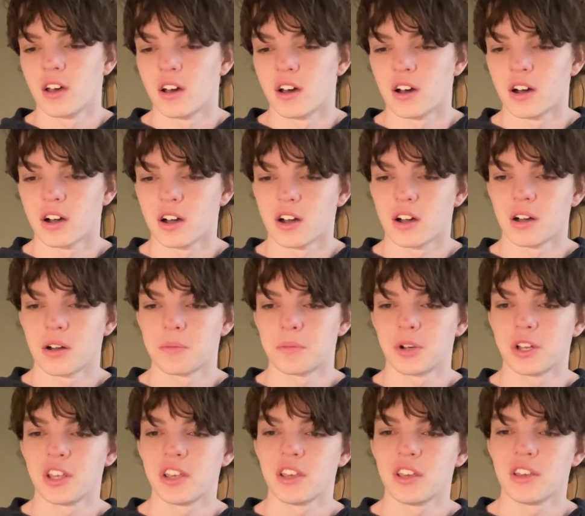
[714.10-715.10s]
But
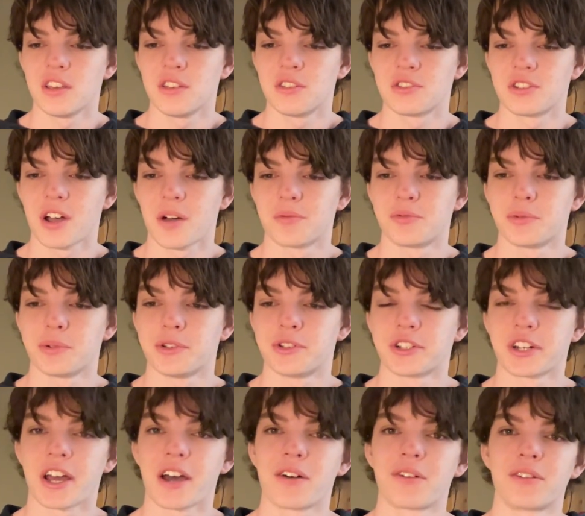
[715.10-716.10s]
he stopped reaching
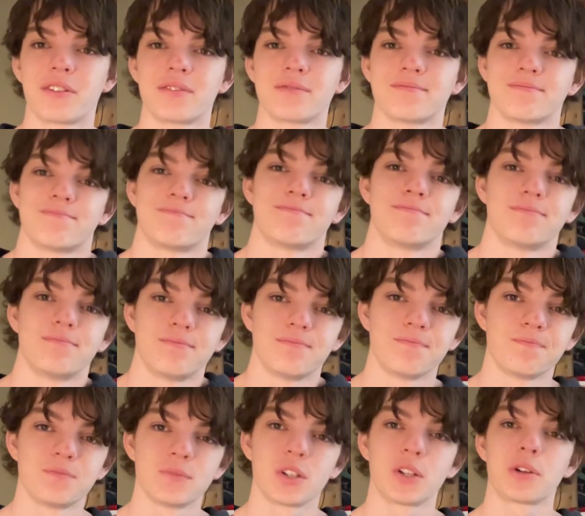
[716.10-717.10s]
out.
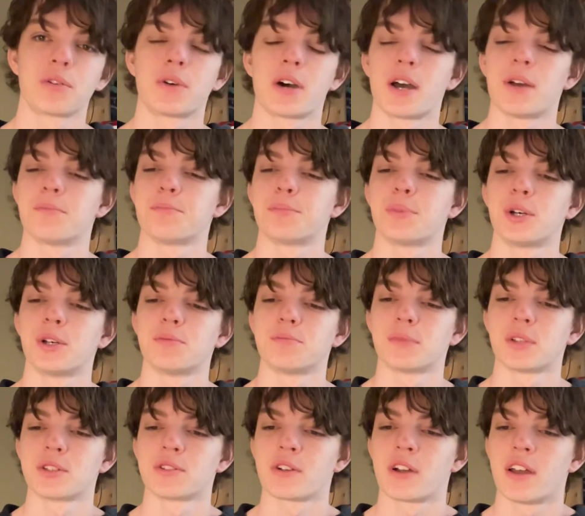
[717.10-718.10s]
Don't know why, but
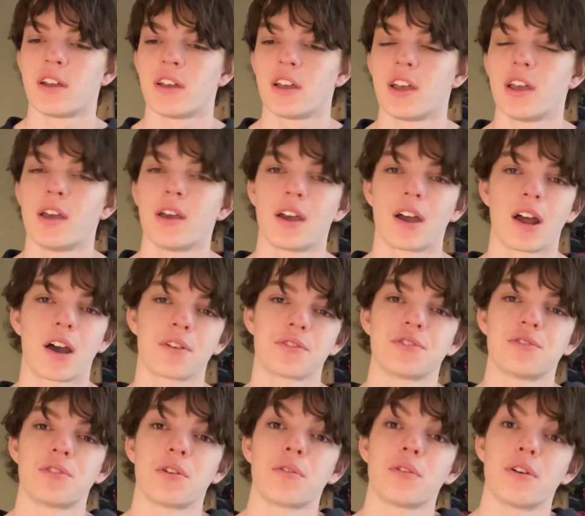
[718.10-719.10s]
that's alright. I also
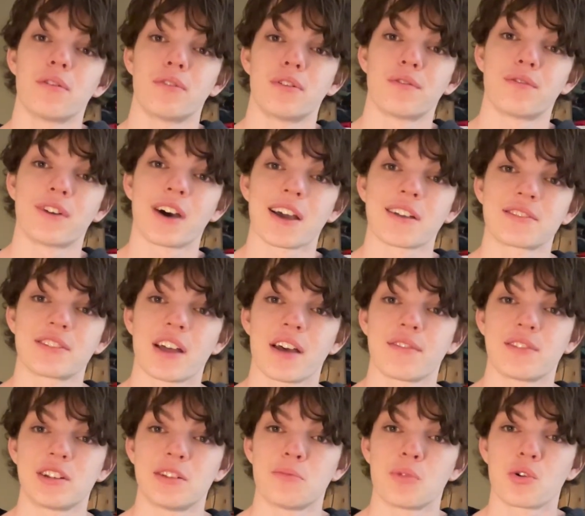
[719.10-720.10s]
don't live in Flagstaff
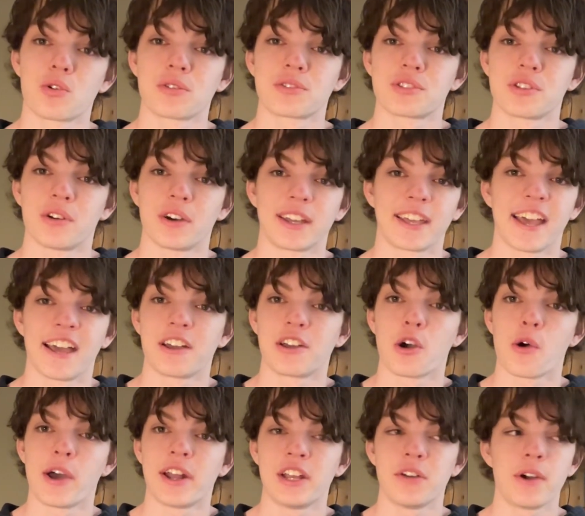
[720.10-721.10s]
anymore, so I can't go
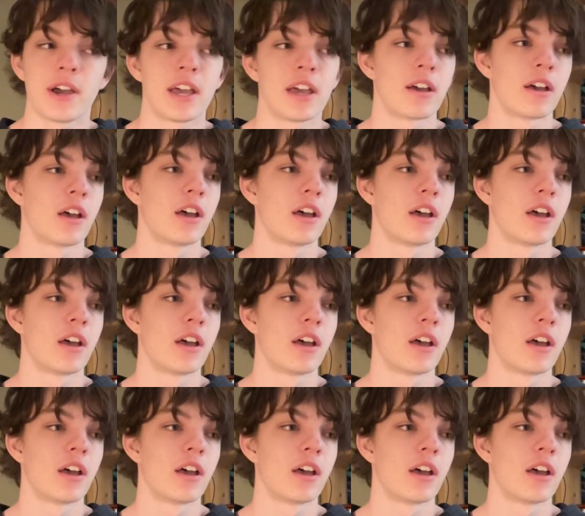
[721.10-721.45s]
anyway.